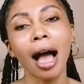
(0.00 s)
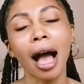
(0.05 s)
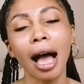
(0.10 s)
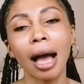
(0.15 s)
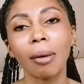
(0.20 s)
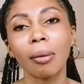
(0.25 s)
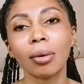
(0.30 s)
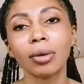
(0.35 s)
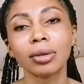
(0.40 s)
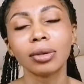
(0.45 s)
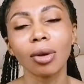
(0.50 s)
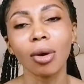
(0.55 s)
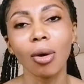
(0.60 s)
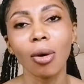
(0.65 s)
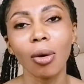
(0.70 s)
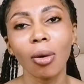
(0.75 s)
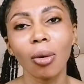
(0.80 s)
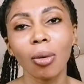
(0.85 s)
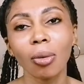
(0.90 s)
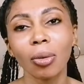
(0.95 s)
I was
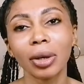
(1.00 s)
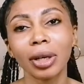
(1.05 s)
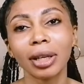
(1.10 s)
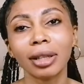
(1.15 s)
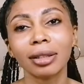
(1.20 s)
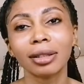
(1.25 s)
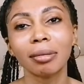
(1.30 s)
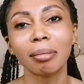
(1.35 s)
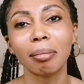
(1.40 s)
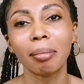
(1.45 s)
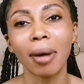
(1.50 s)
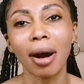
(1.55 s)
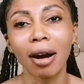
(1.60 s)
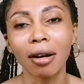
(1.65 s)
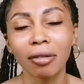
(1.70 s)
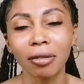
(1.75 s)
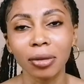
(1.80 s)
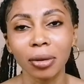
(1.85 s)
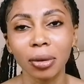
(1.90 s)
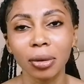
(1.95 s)
always
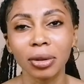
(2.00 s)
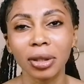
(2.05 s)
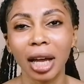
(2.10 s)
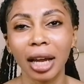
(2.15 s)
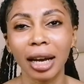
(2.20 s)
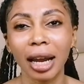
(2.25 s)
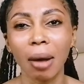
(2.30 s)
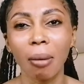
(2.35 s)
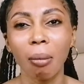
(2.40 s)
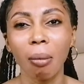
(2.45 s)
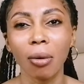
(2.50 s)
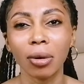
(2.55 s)
marveled and I